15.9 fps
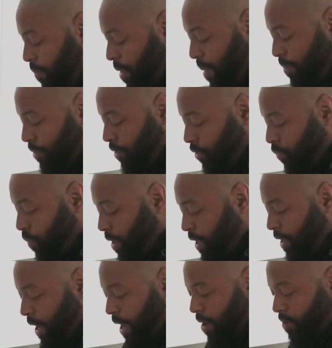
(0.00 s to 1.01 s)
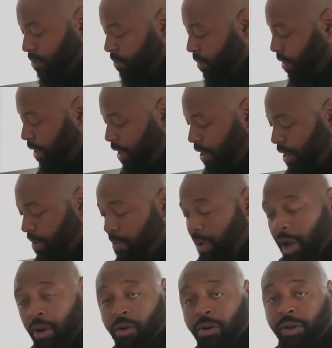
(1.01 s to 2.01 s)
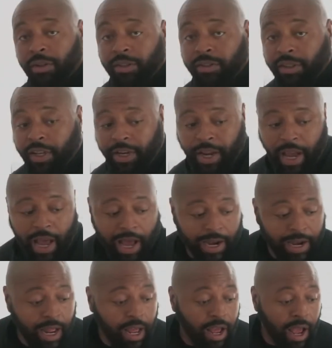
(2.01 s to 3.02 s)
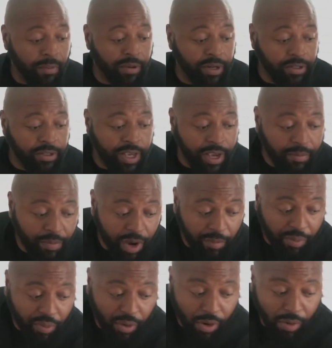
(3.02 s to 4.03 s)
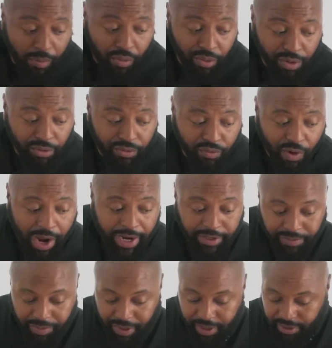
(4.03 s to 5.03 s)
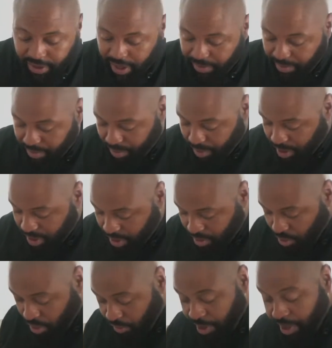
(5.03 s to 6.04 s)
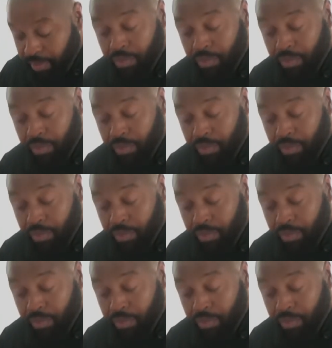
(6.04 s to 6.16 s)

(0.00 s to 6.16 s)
peppers are sweating down and my oil is getting hot, I'm gonna take my parboiled rice because I've already